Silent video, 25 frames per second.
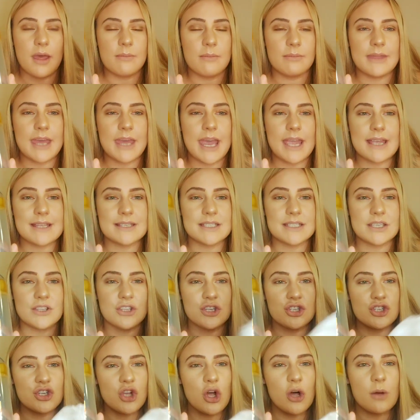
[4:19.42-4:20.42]
get into the
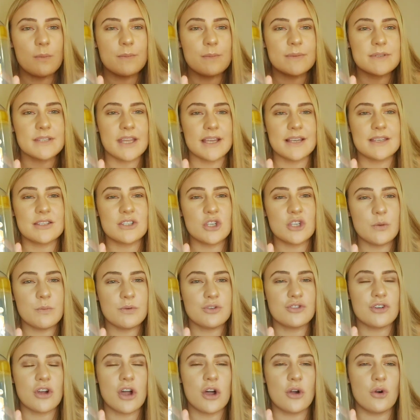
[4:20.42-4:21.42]
shops like
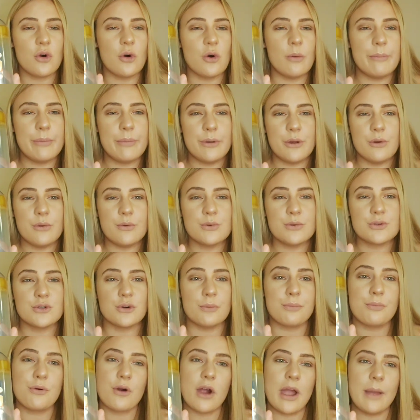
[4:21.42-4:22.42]
Superdrug or Boots or
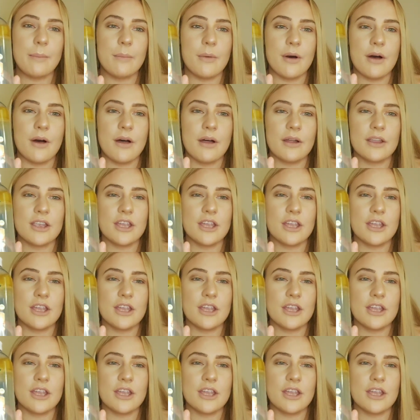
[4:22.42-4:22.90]
Primark,